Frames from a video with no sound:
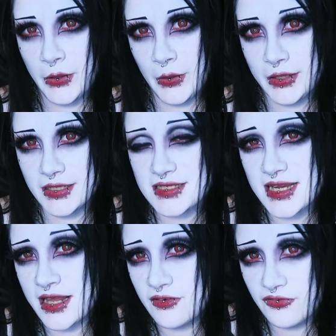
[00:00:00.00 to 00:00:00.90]
heard it
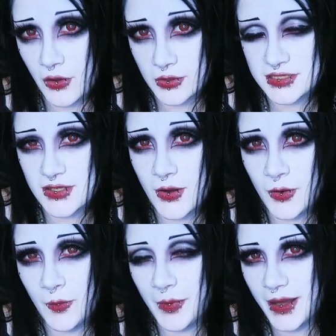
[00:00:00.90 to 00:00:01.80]
in a folk
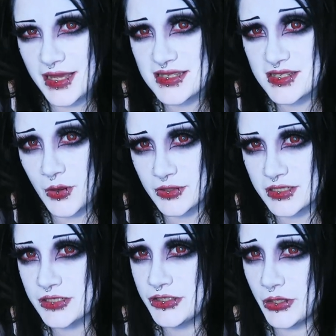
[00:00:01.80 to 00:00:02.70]
song by
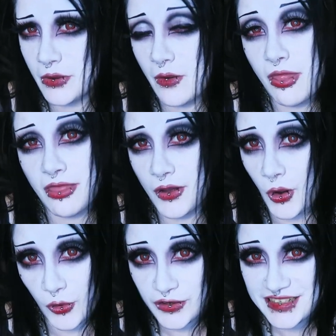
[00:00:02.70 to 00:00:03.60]
Scottish duo The
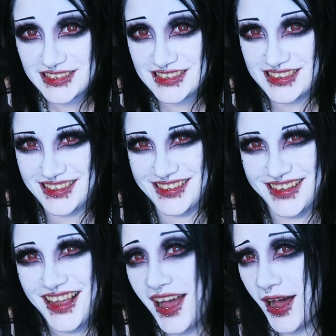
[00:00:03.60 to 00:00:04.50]
Corries.